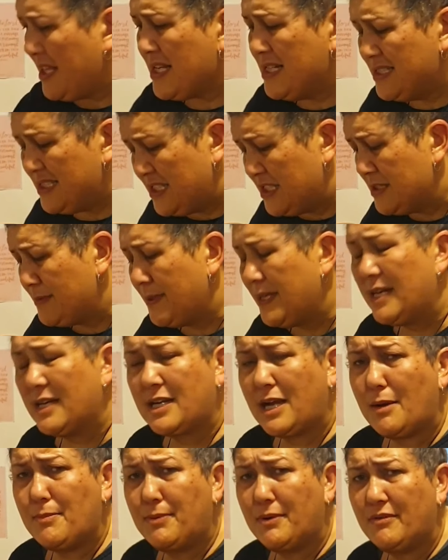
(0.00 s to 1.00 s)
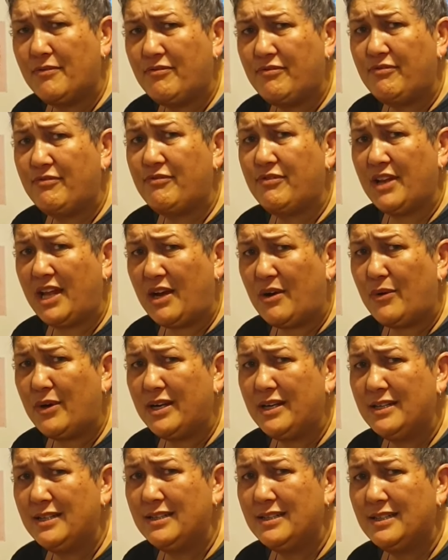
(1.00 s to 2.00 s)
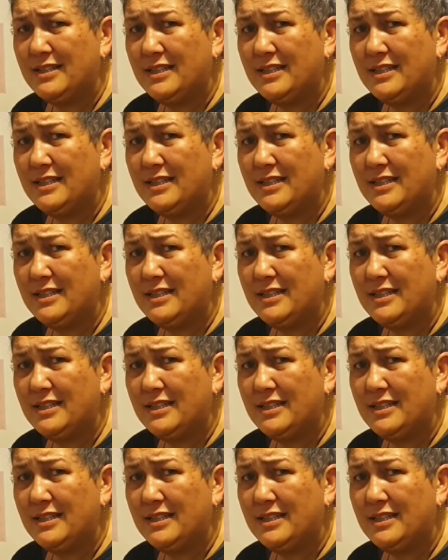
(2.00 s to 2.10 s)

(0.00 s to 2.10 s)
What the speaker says: a cup of flour.